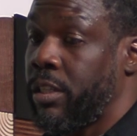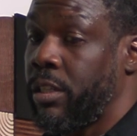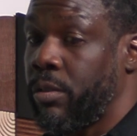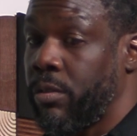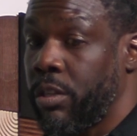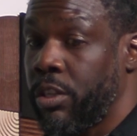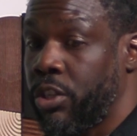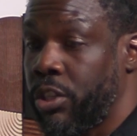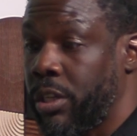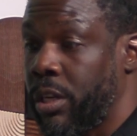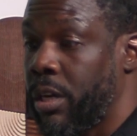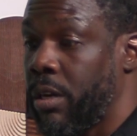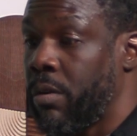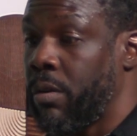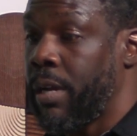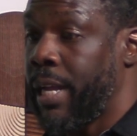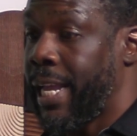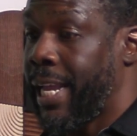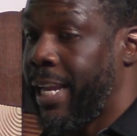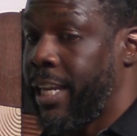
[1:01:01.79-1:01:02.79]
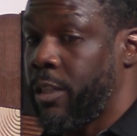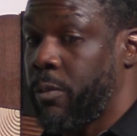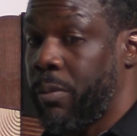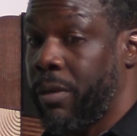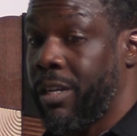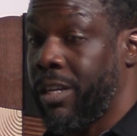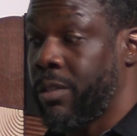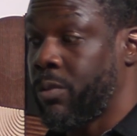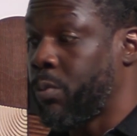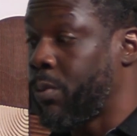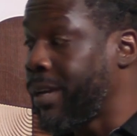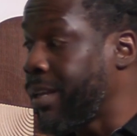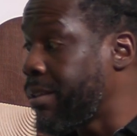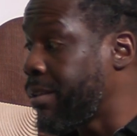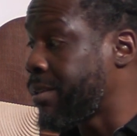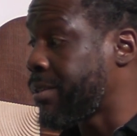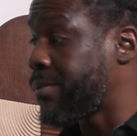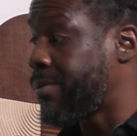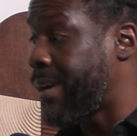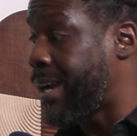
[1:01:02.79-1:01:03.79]
to do this show is because we
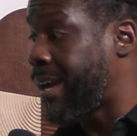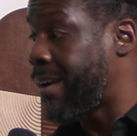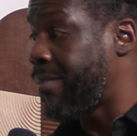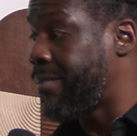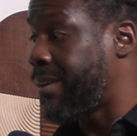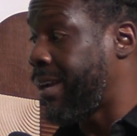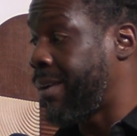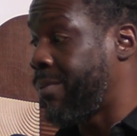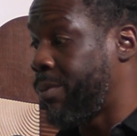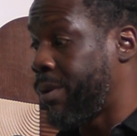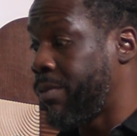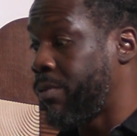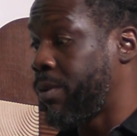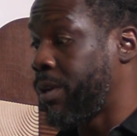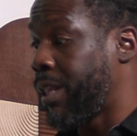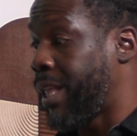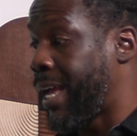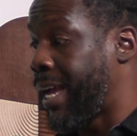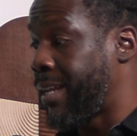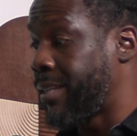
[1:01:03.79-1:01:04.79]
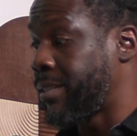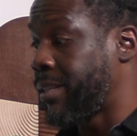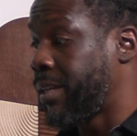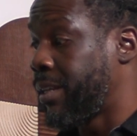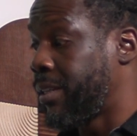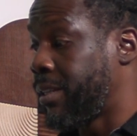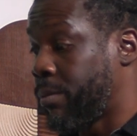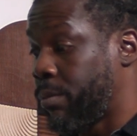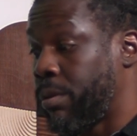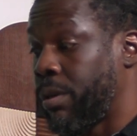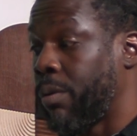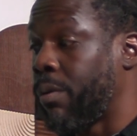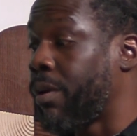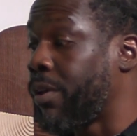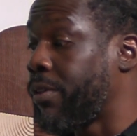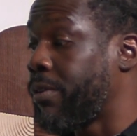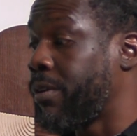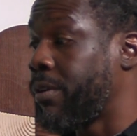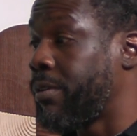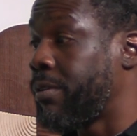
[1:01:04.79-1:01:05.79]
looked around and we realized there were no
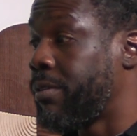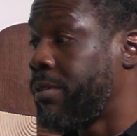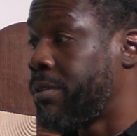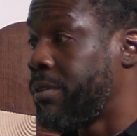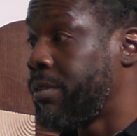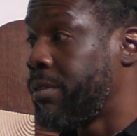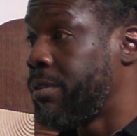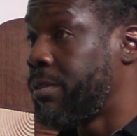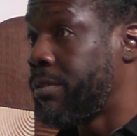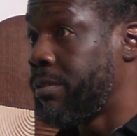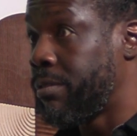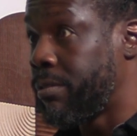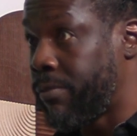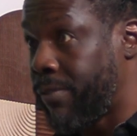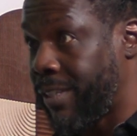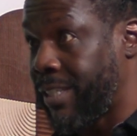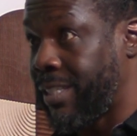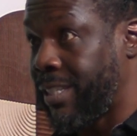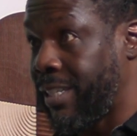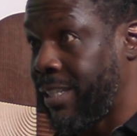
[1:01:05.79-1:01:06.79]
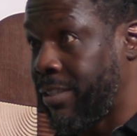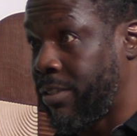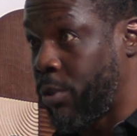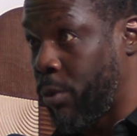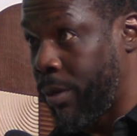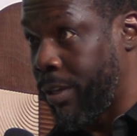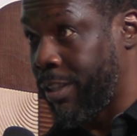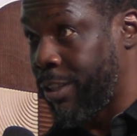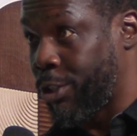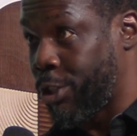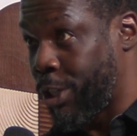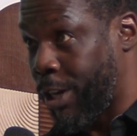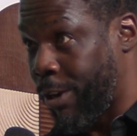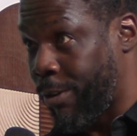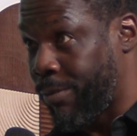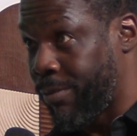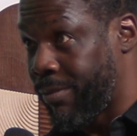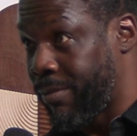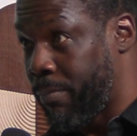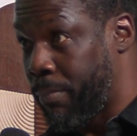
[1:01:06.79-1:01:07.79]
other VCs doing this show,
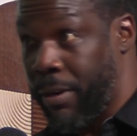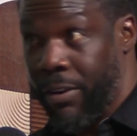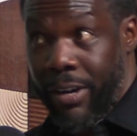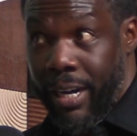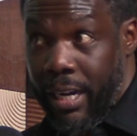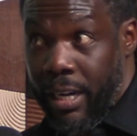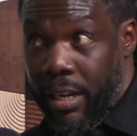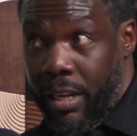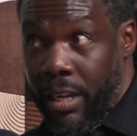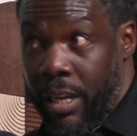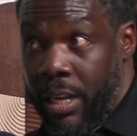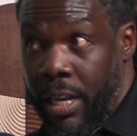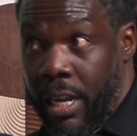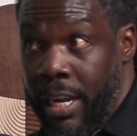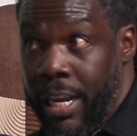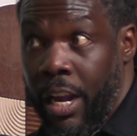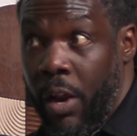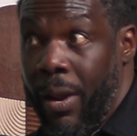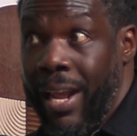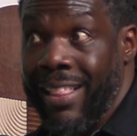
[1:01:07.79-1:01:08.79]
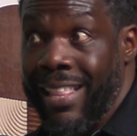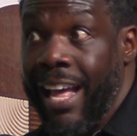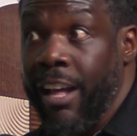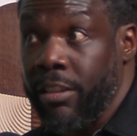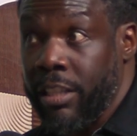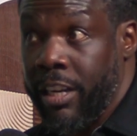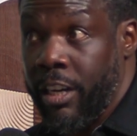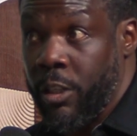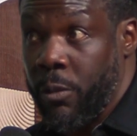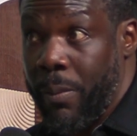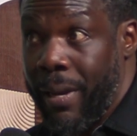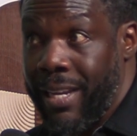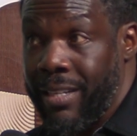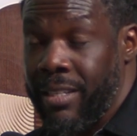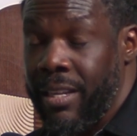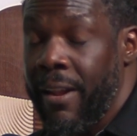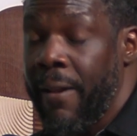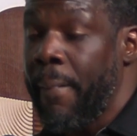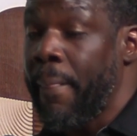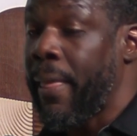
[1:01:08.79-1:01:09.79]
period, in the healthcare space.
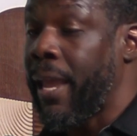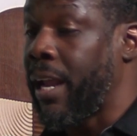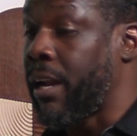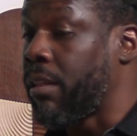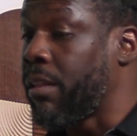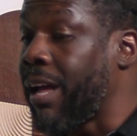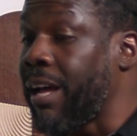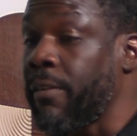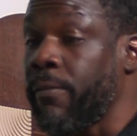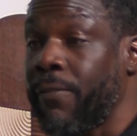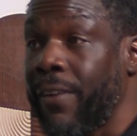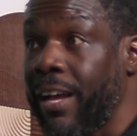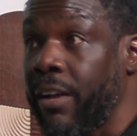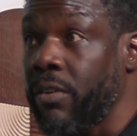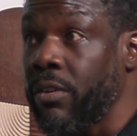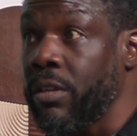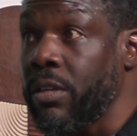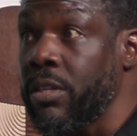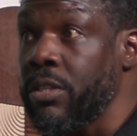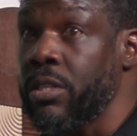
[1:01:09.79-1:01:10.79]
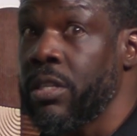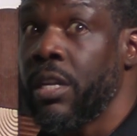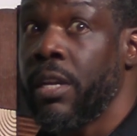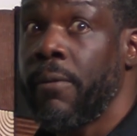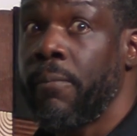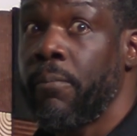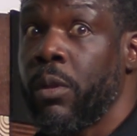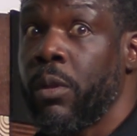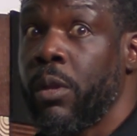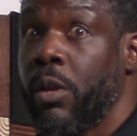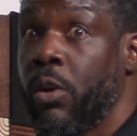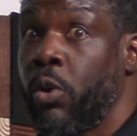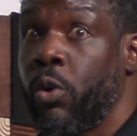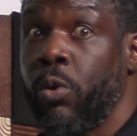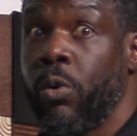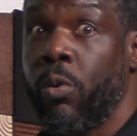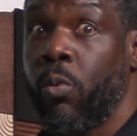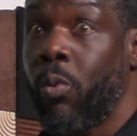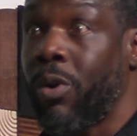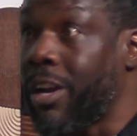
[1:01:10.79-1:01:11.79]
And a lot of founders
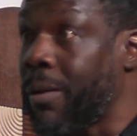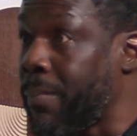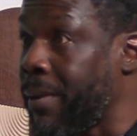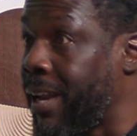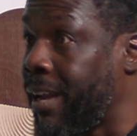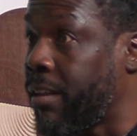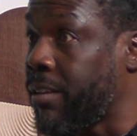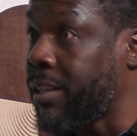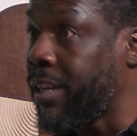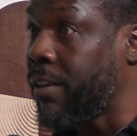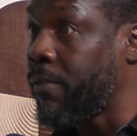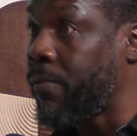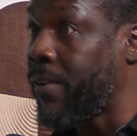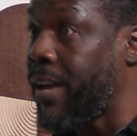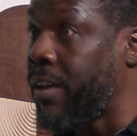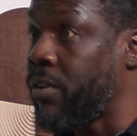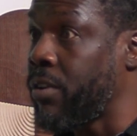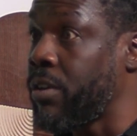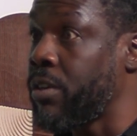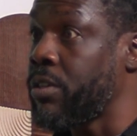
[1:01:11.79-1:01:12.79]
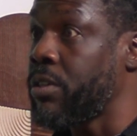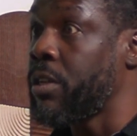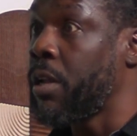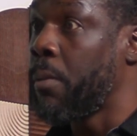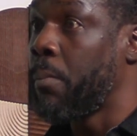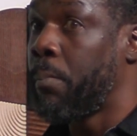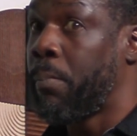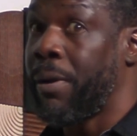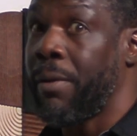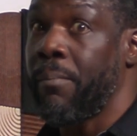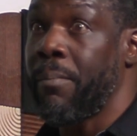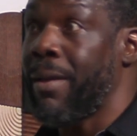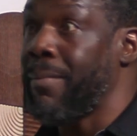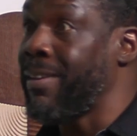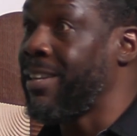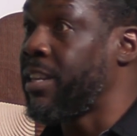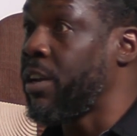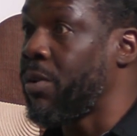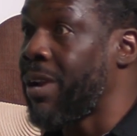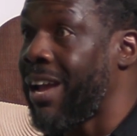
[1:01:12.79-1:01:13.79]
who want to be healthcare founders, but maybe
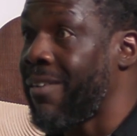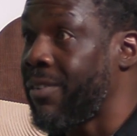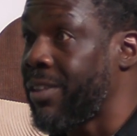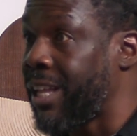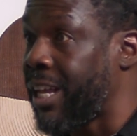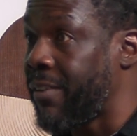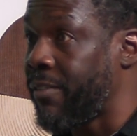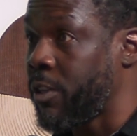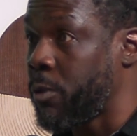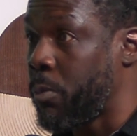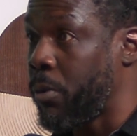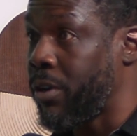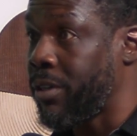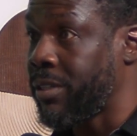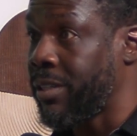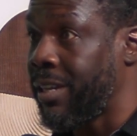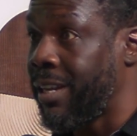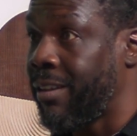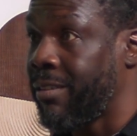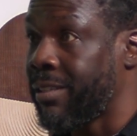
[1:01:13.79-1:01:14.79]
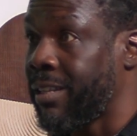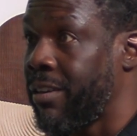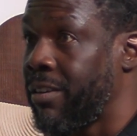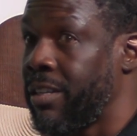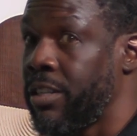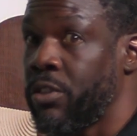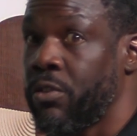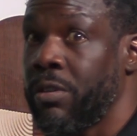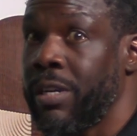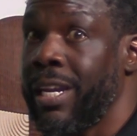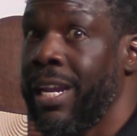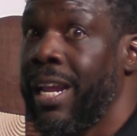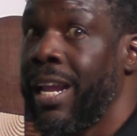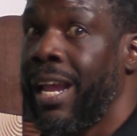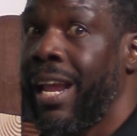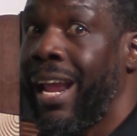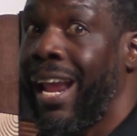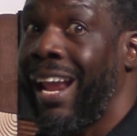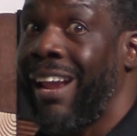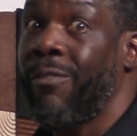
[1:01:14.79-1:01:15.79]
don't have a lot of experience in the healthcare industry,
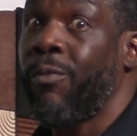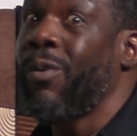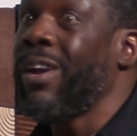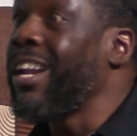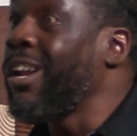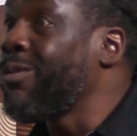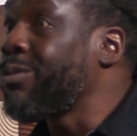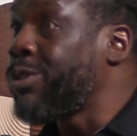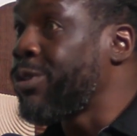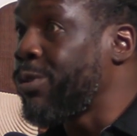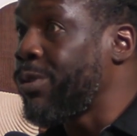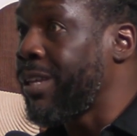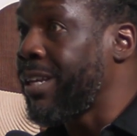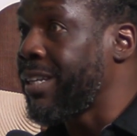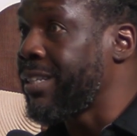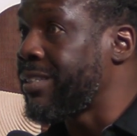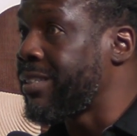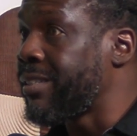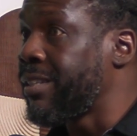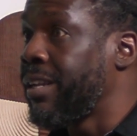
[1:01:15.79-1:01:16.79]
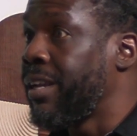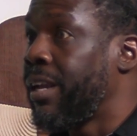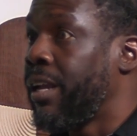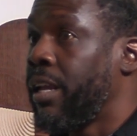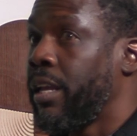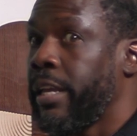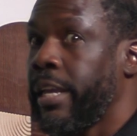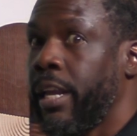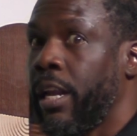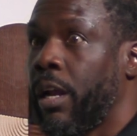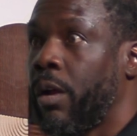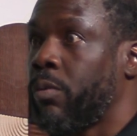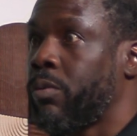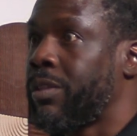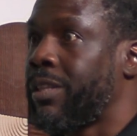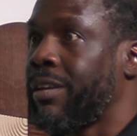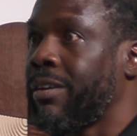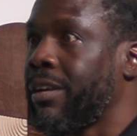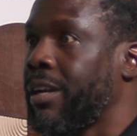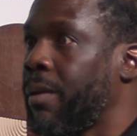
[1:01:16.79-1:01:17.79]
if we don't do this,
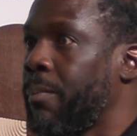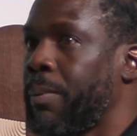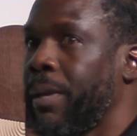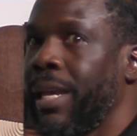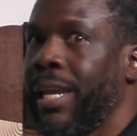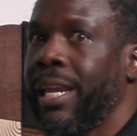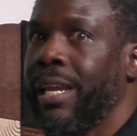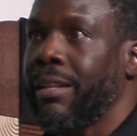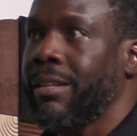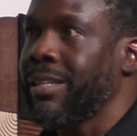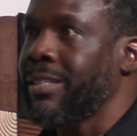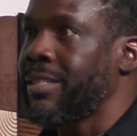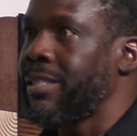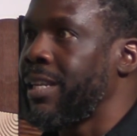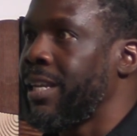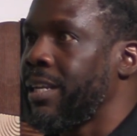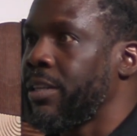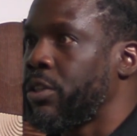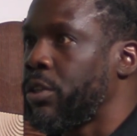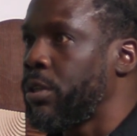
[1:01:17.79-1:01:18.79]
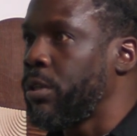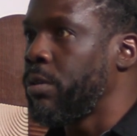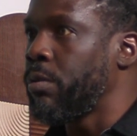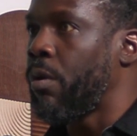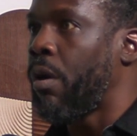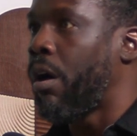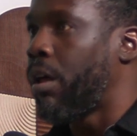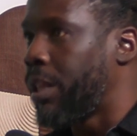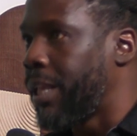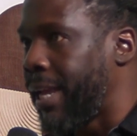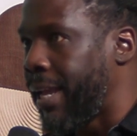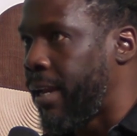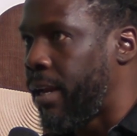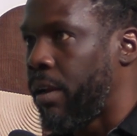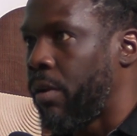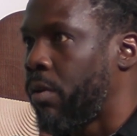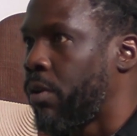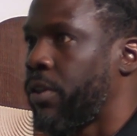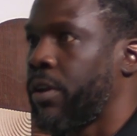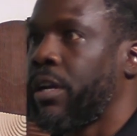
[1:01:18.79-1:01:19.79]
they're going to be listening to All In,
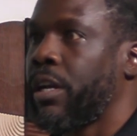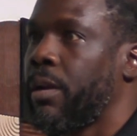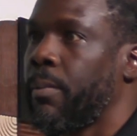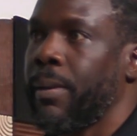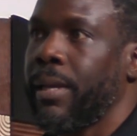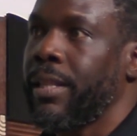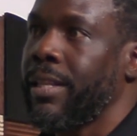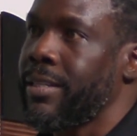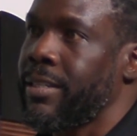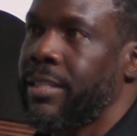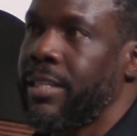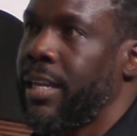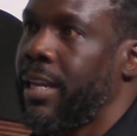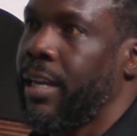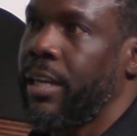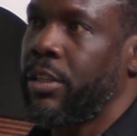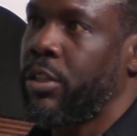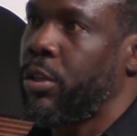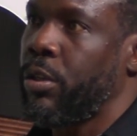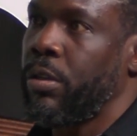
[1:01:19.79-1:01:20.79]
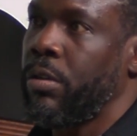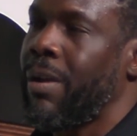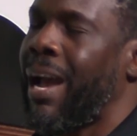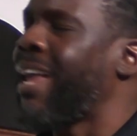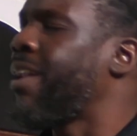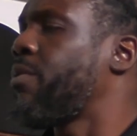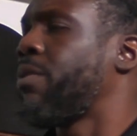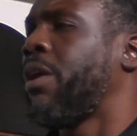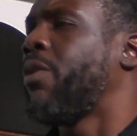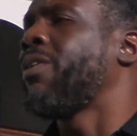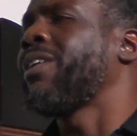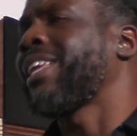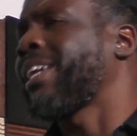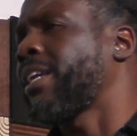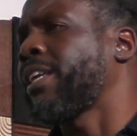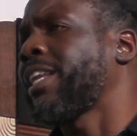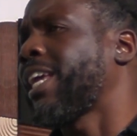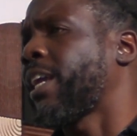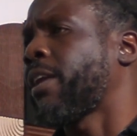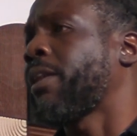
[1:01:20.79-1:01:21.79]
or they're going to be listening to, I don't know,
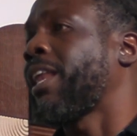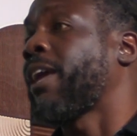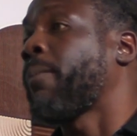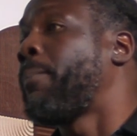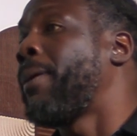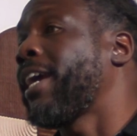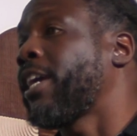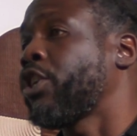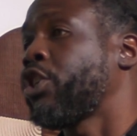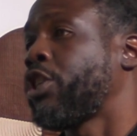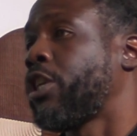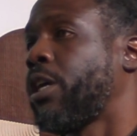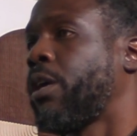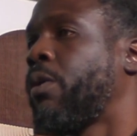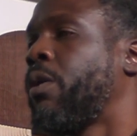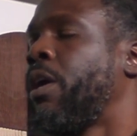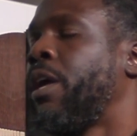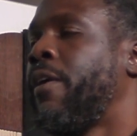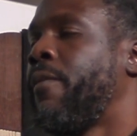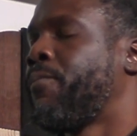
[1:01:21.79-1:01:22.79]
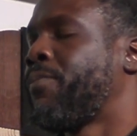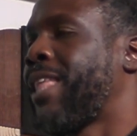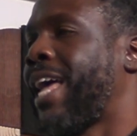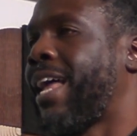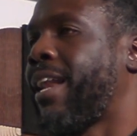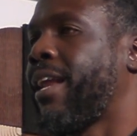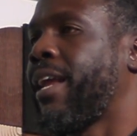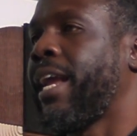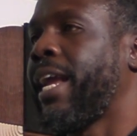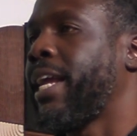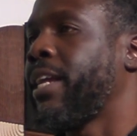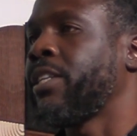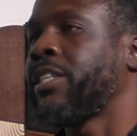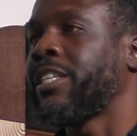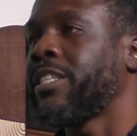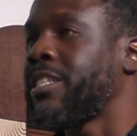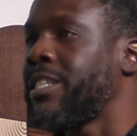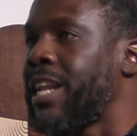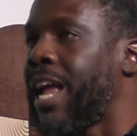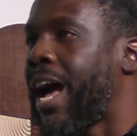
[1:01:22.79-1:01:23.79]
like pick a show that
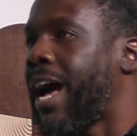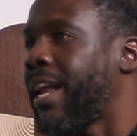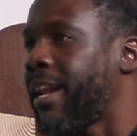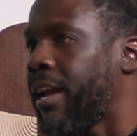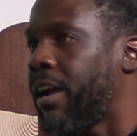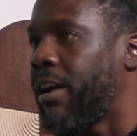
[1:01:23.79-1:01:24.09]
does not